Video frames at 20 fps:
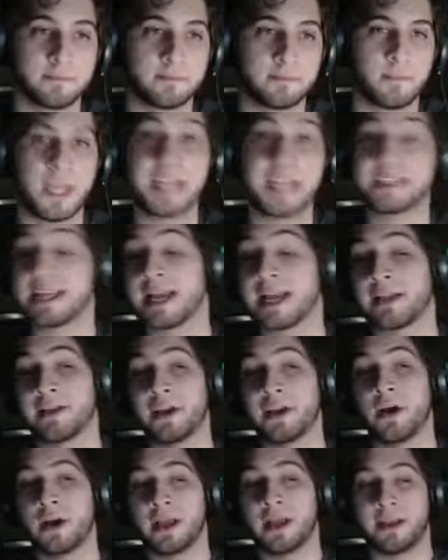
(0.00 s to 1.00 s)
Exactly. No,
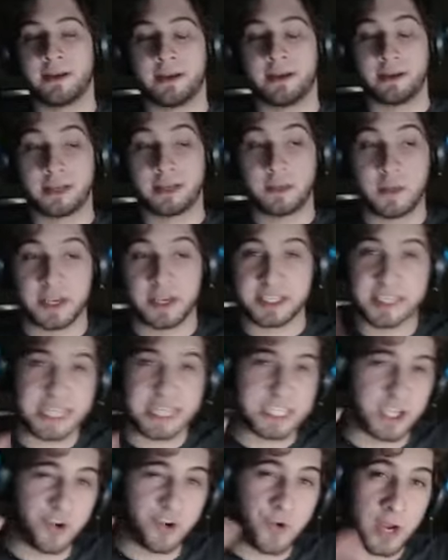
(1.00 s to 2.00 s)
and to be honest, that's
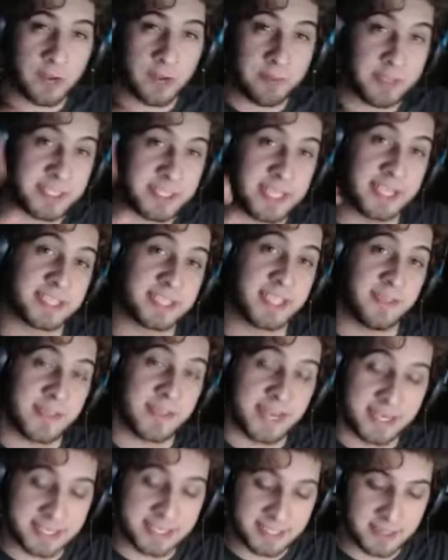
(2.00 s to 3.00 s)
incredibly sexy. That
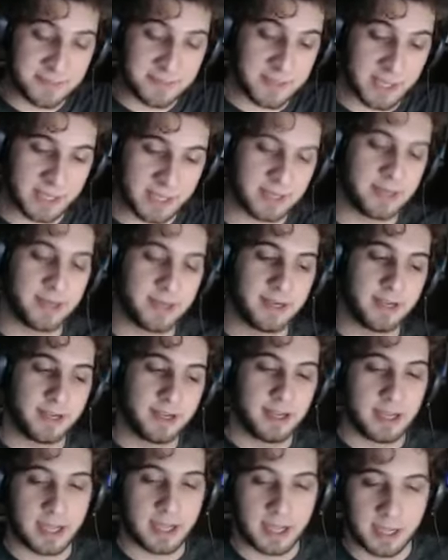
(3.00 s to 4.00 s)
is something.
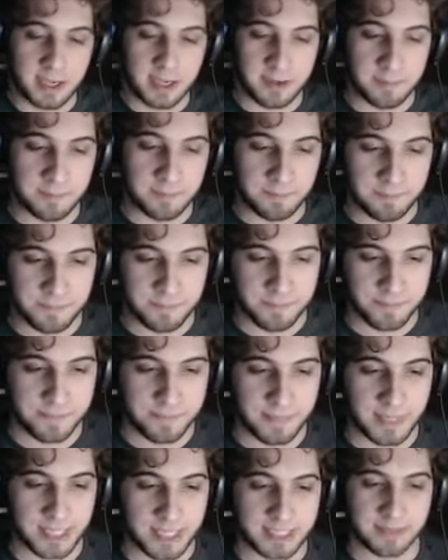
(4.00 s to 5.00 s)

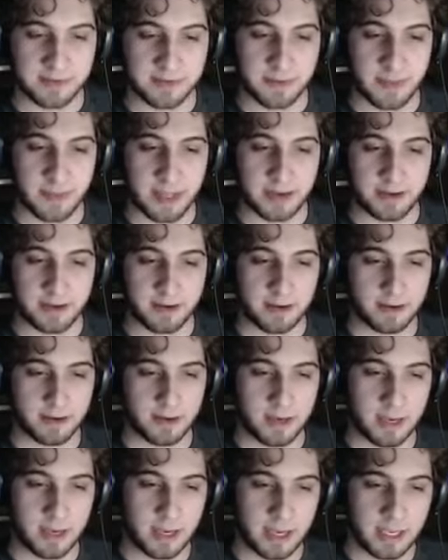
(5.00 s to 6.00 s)
That
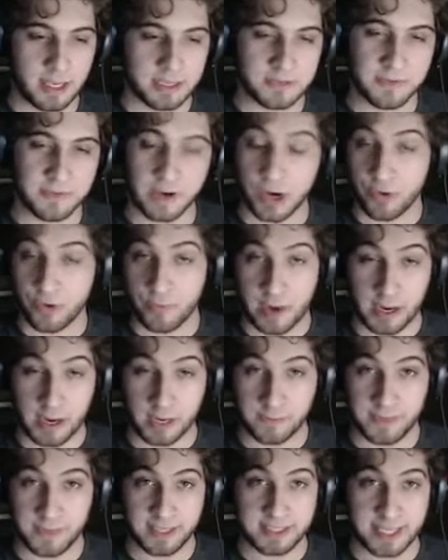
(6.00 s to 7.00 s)
is very rare
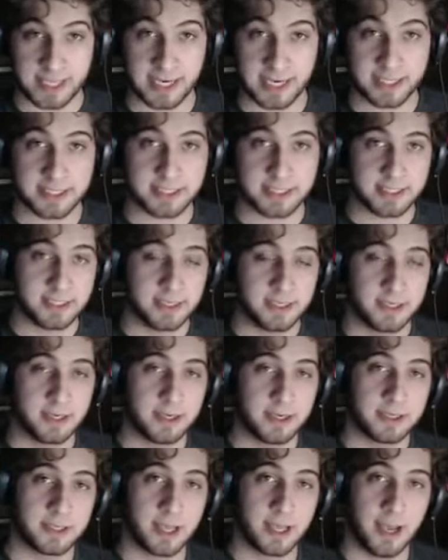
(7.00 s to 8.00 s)
these days.
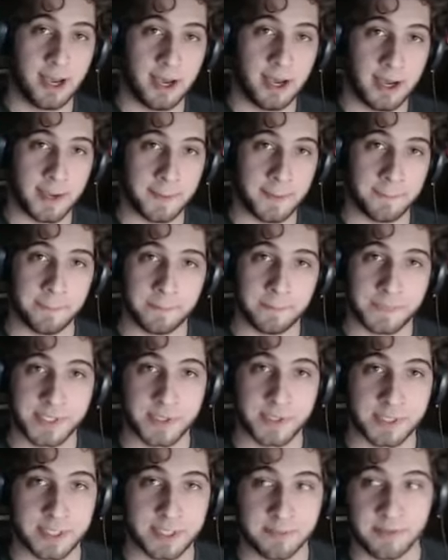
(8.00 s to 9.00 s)
So
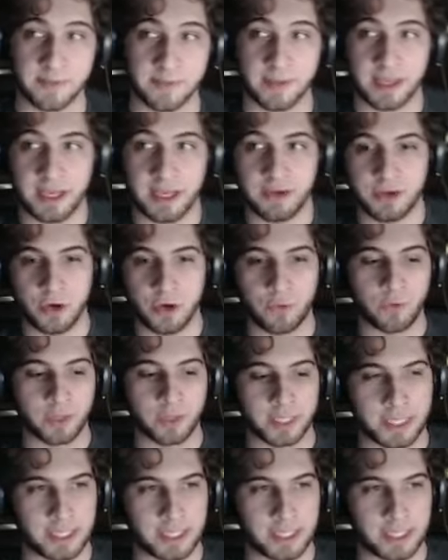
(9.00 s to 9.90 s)
it's something that you don't really